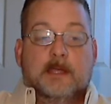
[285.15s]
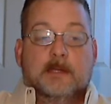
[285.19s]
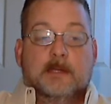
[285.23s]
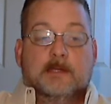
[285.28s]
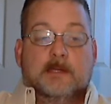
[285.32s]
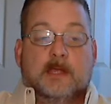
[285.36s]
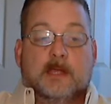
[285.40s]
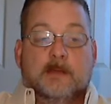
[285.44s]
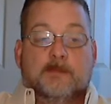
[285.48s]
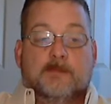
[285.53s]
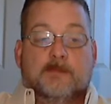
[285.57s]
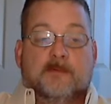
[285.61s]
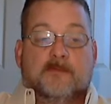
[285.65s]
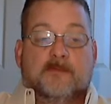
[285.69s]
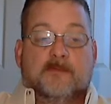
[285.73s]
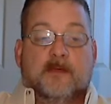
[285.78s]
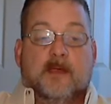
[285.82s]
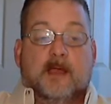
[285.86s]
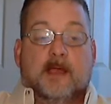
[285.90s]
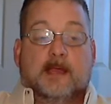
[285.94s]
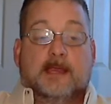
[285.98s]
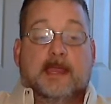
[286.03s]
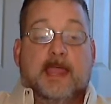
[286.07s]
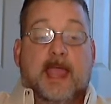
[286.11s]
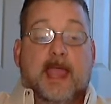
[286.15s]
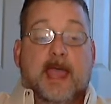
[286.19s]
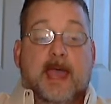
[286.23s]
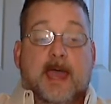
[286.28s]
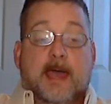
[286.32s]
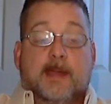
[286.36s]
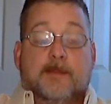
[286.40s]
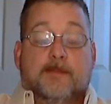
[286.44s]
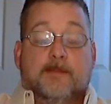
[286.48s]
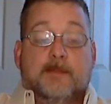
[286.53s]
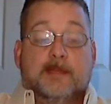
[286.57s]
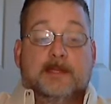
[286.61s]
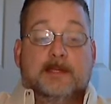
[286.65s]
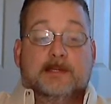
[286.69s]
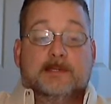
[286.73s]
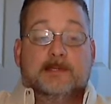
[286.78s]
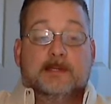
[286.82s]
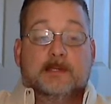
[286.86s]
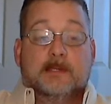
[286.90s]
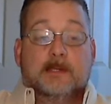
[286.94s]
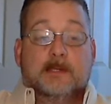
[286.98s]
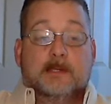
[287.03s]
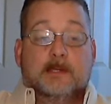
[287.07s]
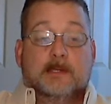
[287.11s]
type of
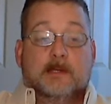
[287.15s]
academies